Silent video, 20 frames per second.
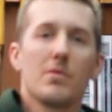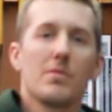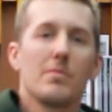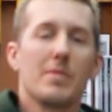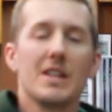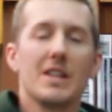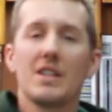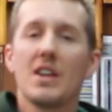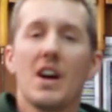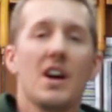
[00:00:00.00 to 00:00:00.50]
there
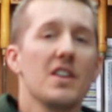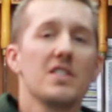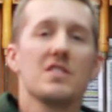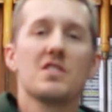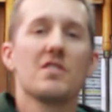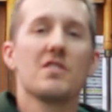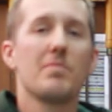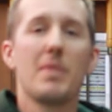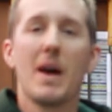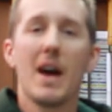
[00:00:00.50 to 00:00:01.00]
would be
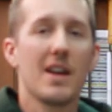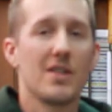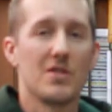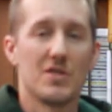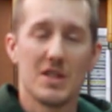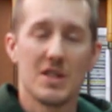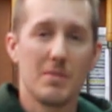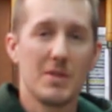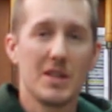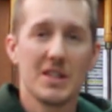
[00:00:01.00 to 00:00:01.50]
tons of
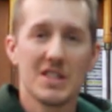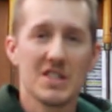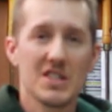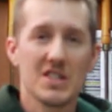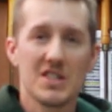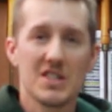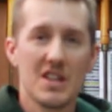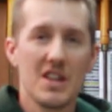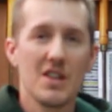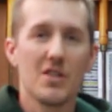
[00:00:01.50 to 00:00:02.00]
patterns. I mean,
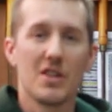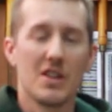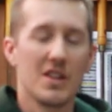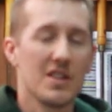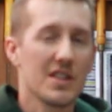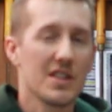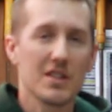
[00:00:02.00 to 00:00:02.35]
this is the internet.